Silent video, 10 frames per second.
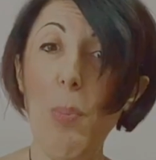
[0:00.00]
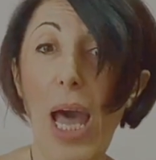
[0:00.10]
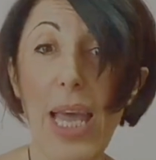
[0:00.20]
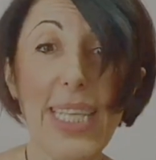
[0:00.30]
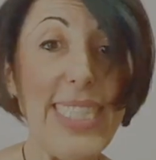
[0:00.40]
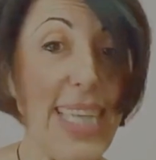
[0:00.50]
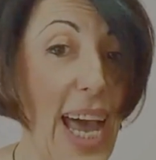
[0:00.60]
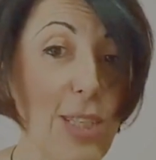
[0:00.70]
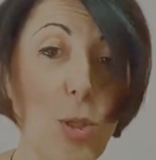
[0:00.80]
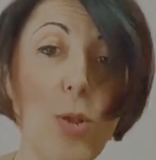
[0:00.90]
It's
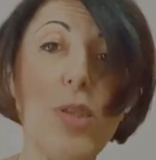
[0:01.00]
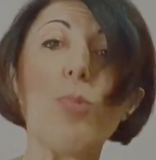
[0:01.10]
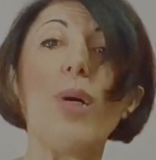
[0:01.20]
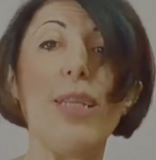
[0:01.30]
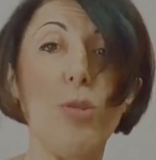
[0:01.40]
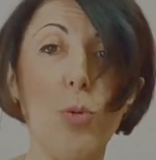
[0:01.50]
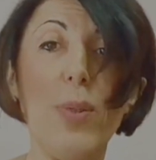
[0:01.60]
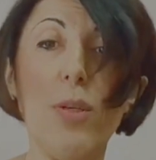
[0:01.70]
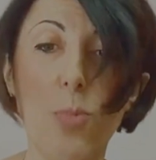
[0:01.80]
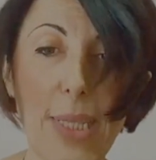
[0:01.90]
actually ready to be
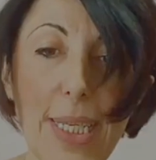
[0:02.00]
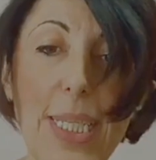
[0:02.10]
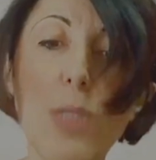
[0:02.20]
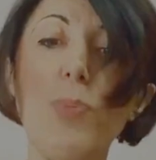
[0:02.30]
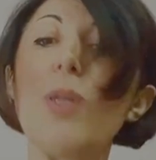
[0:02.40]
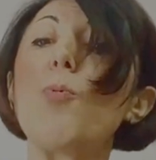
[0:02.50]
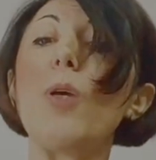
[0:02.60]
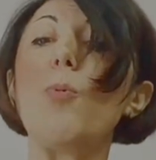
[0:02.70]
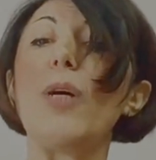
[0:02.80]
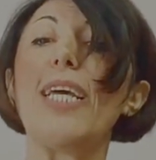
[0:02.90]
released, but we
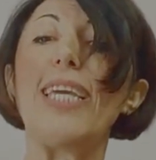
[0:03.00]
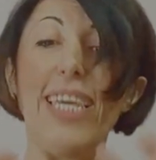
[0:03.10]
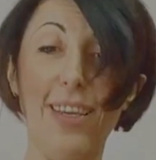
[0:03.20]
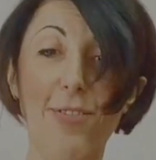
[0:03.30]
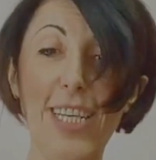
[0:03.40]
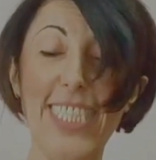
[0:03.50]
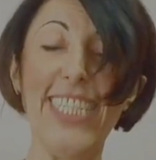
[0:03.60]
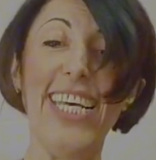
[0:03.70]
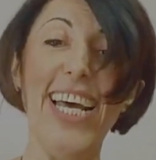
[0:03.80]
want to give it